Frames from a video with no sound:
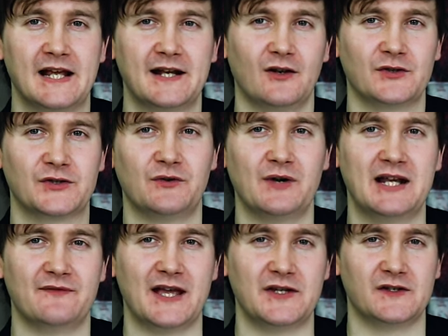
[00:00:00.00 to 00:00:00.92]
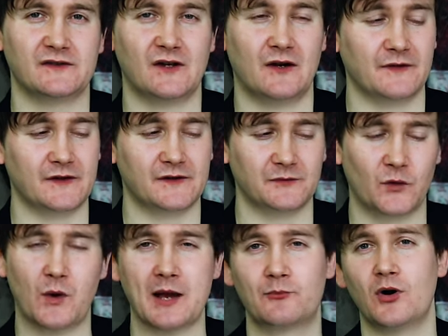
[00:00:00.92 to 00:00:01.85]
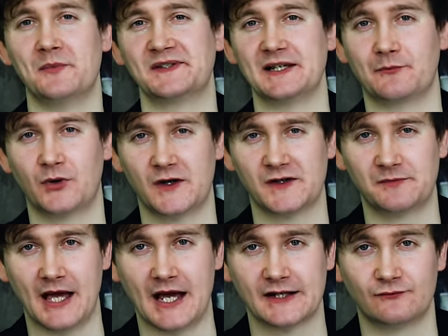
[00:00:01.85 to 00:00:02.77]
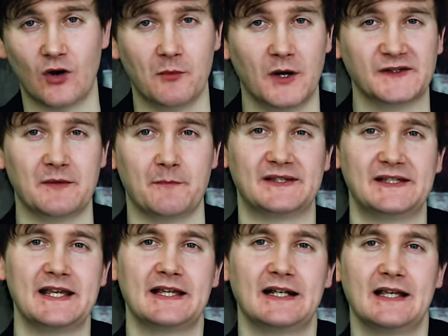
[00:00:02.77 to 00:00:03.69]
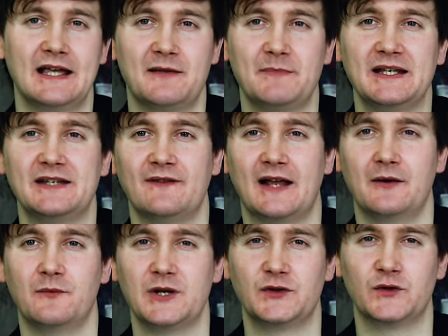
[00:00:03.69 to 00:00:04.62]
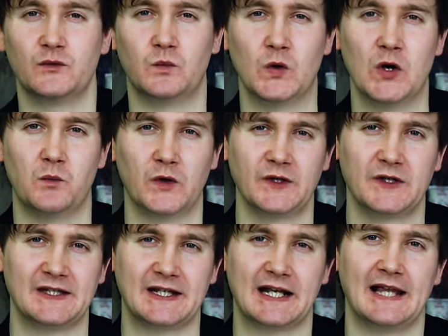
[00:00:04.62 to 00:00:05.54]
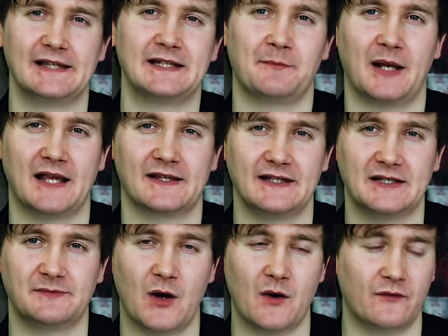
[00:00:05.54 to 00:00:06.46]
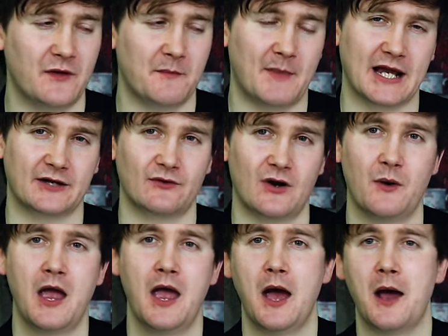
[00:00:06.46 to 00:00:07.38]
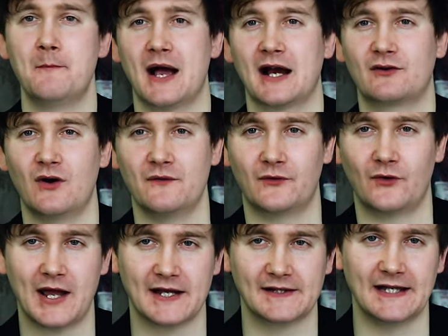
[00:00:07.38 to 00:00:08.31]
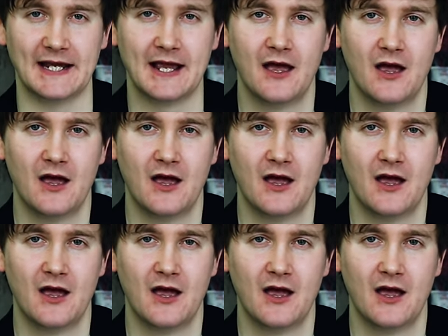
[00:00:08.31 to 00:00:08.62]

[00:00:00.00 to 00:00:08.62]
Technological innovations offer some quite promising prospects. Robots in particular have been developed which could work wonders in collecting plastics, both of the micro and macro variety.